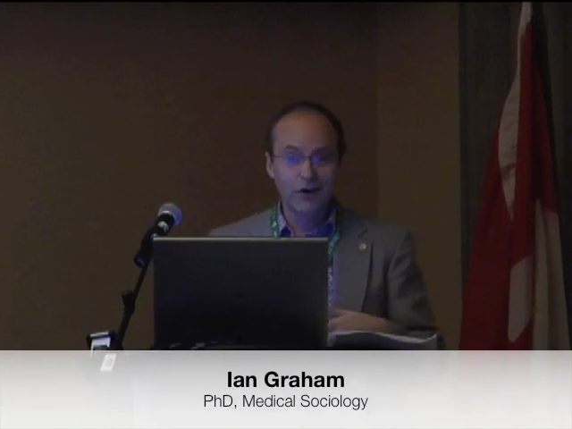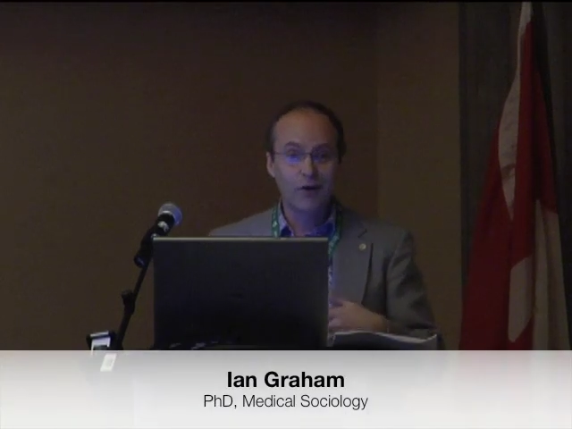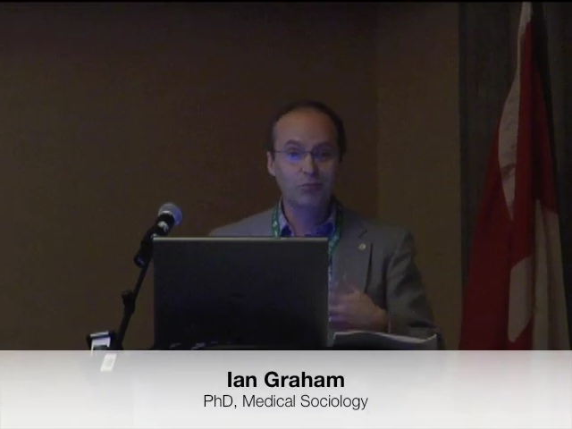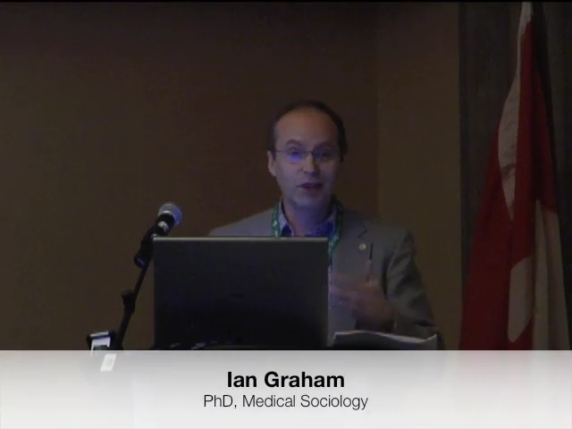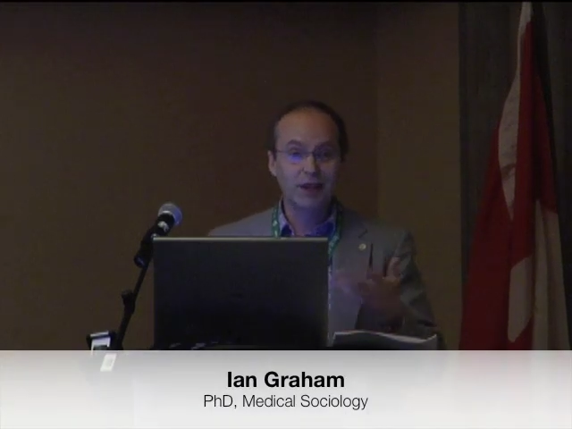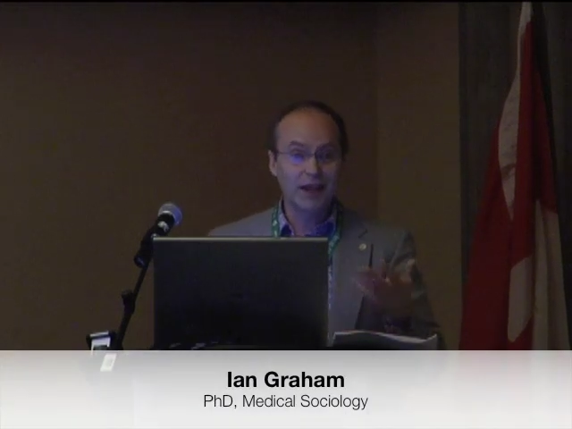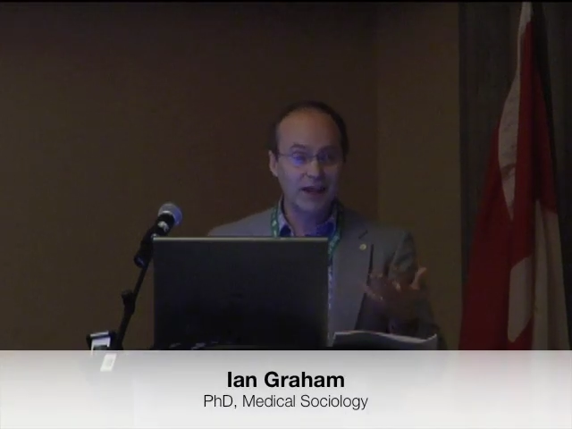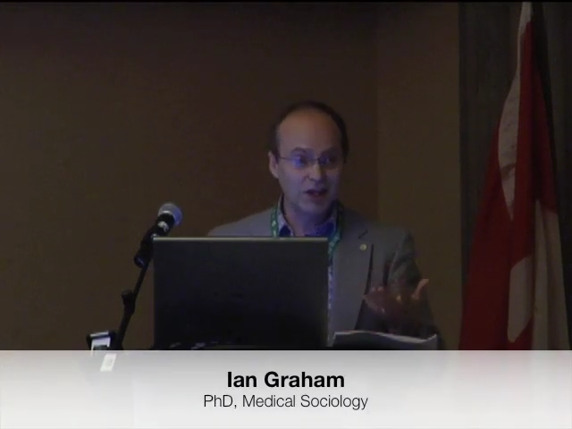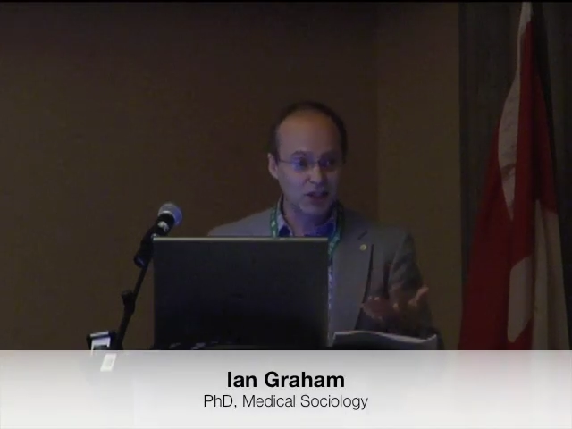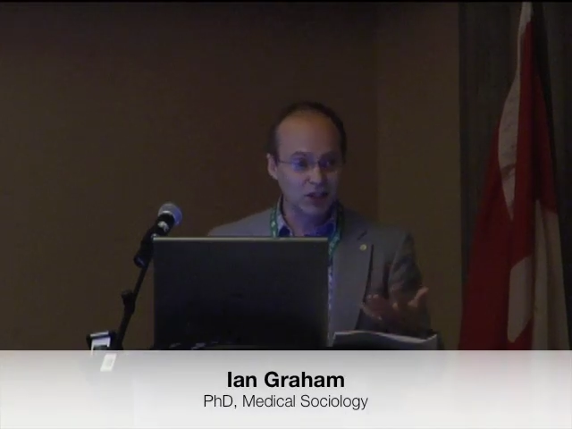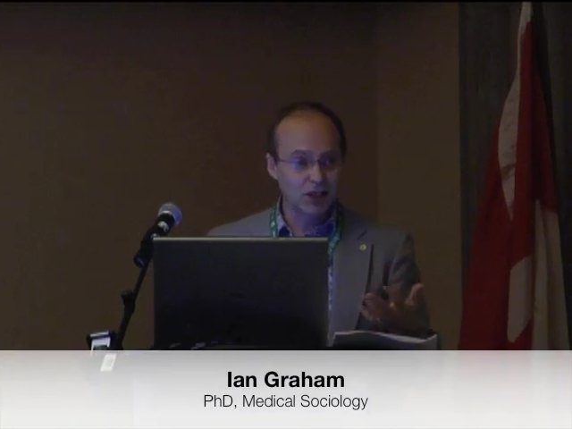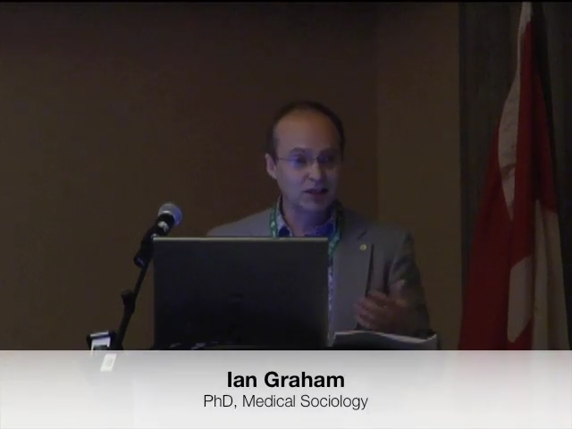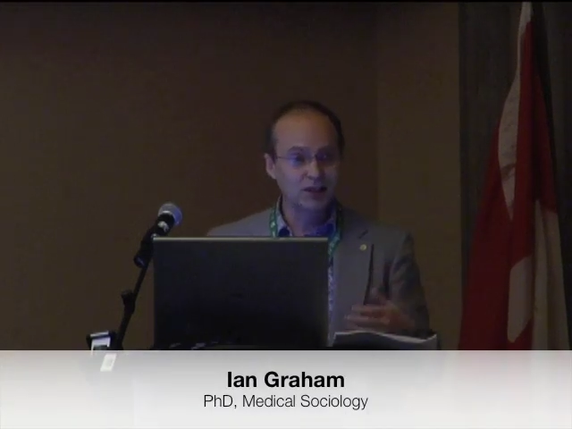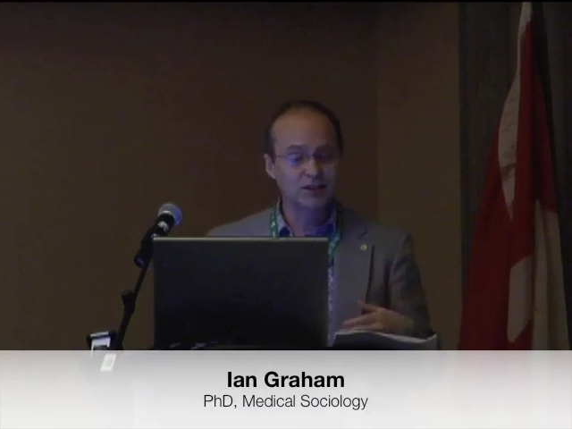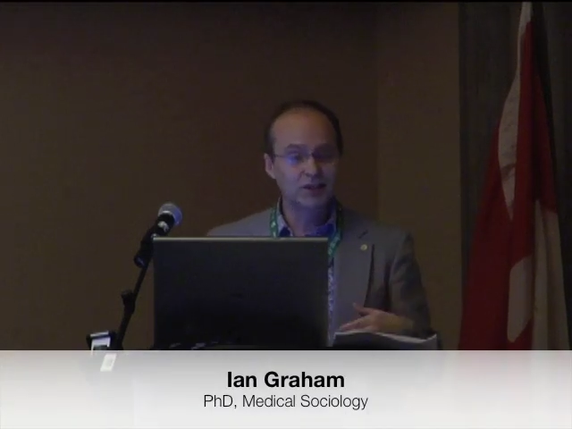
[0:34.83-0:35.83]

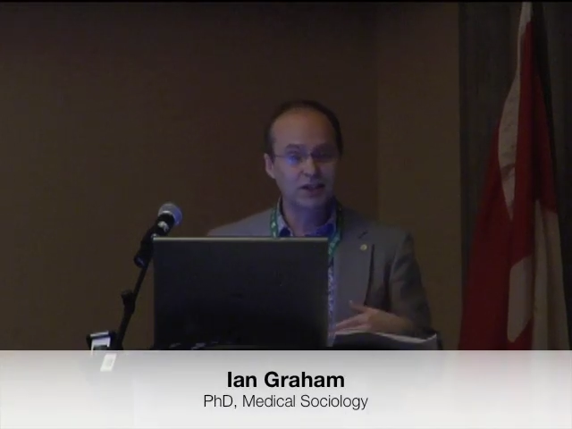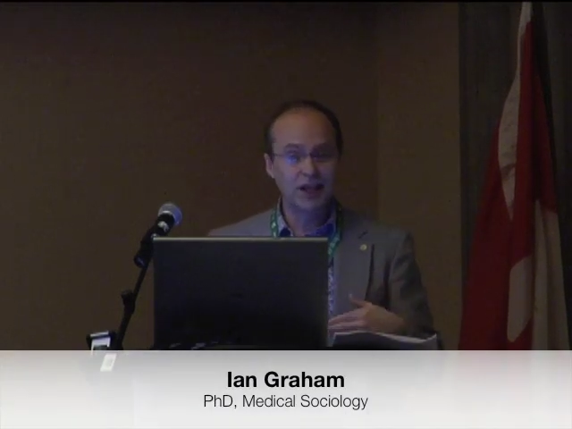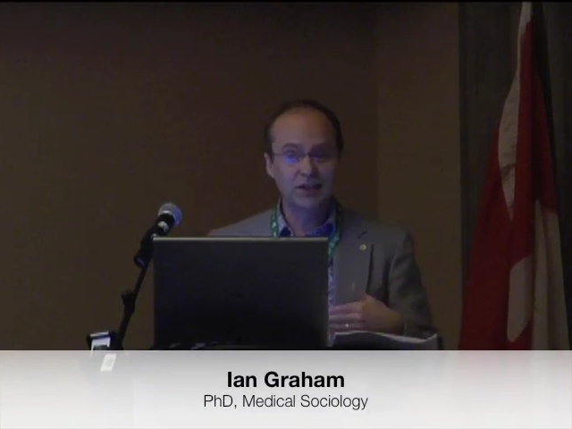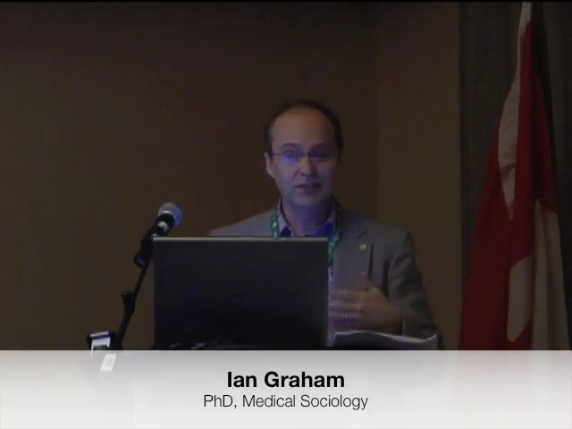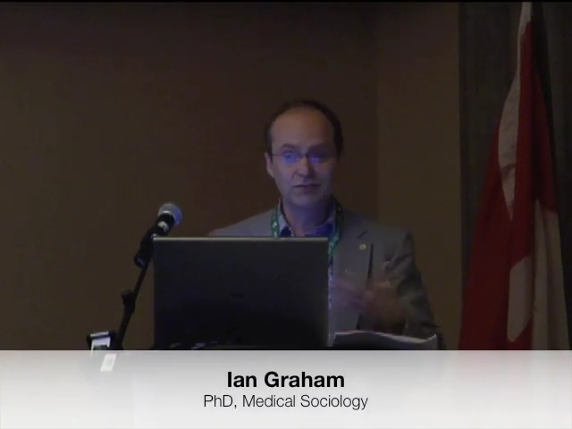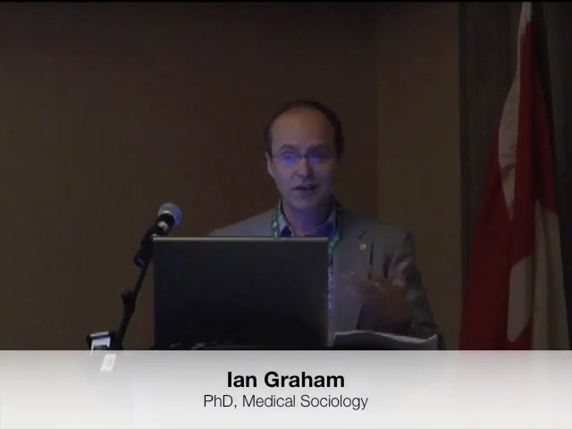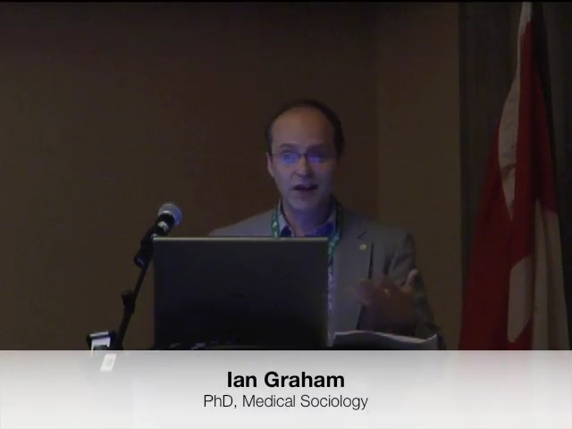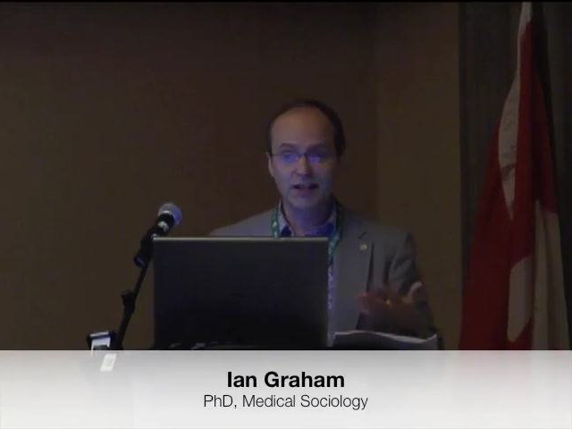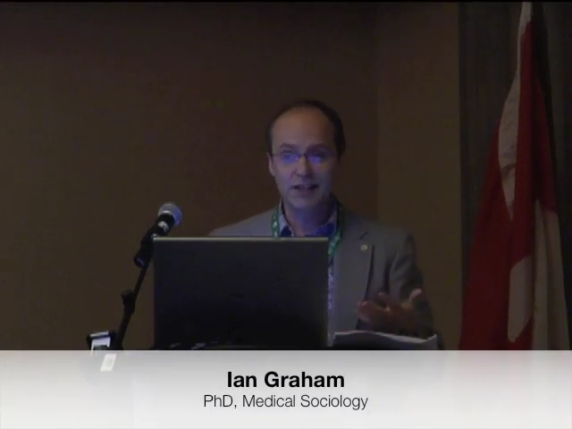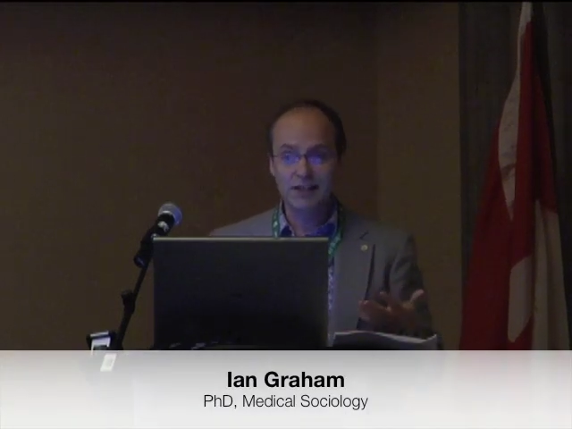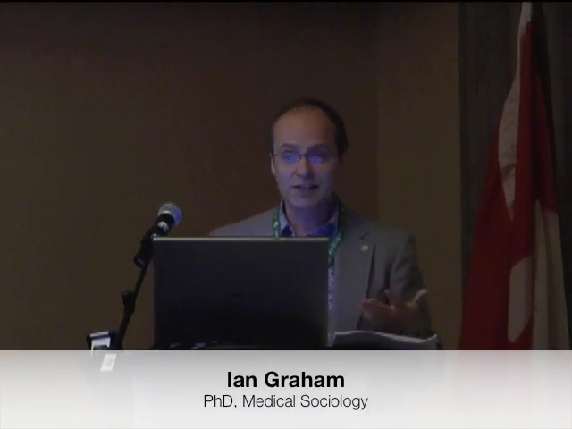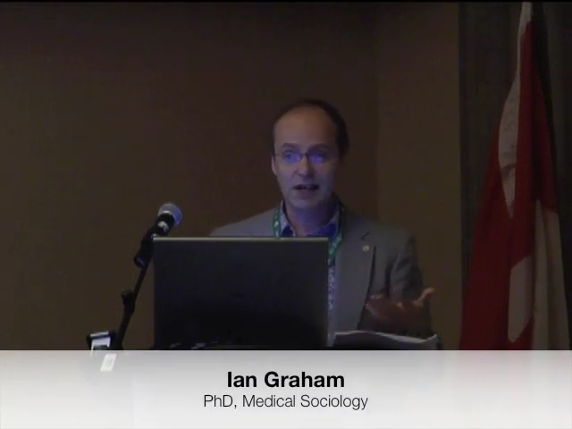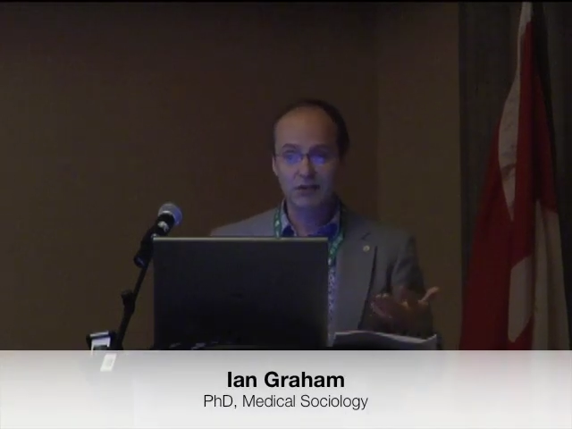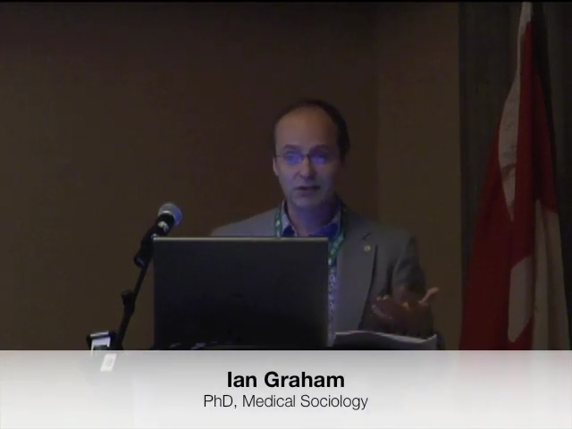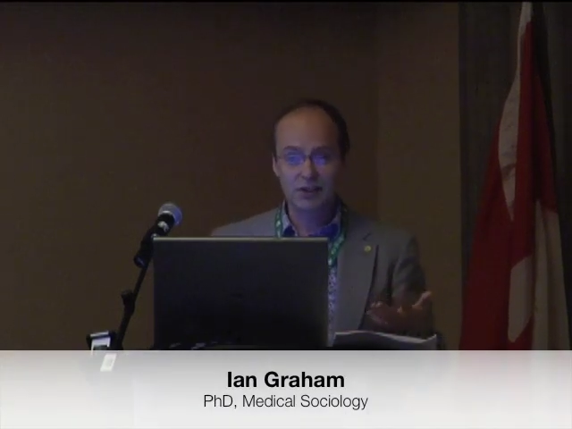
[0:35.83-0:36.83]
obligation to get the
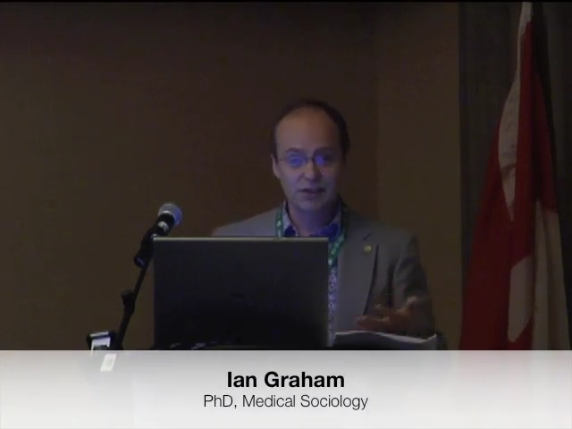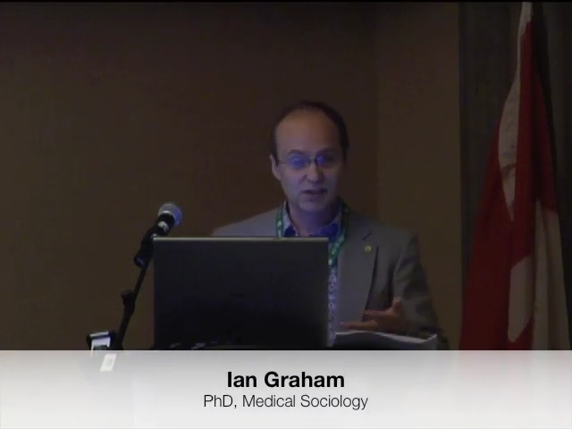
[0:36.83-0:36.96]
findings out.